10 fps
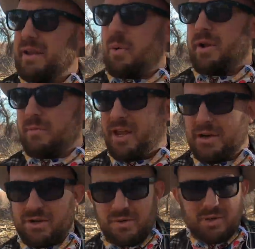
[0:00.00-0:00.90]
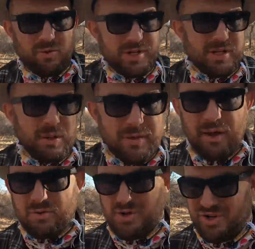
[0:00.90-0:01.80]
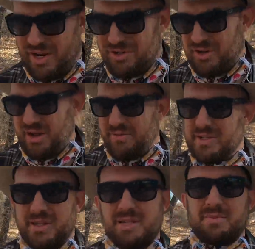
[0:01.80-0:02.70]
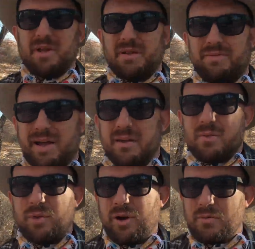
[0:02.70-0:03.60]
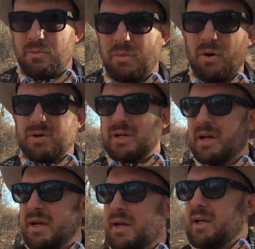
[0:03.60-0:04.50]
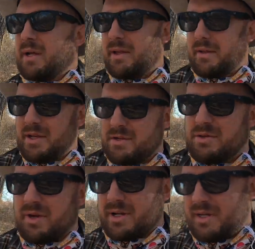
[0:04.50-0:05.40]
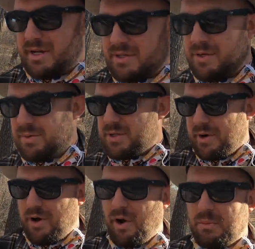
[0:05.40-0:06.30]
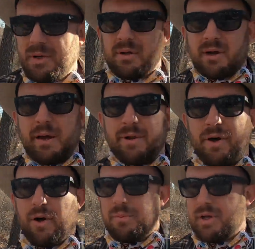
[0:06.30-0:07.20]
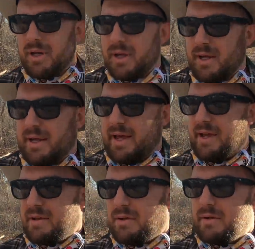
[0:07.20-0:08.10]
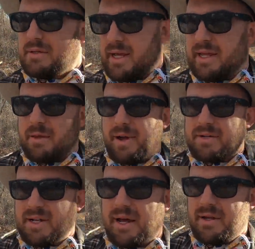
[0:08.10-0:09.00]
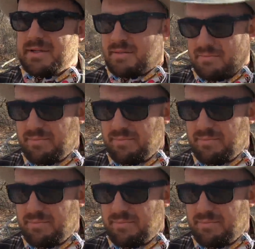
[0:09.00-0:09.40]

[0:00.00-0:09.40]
Now, one of the big issues recently with outdoor education obviously has been the fact that we are remote in the district, and students are at home, I'm at home, and taking them outside is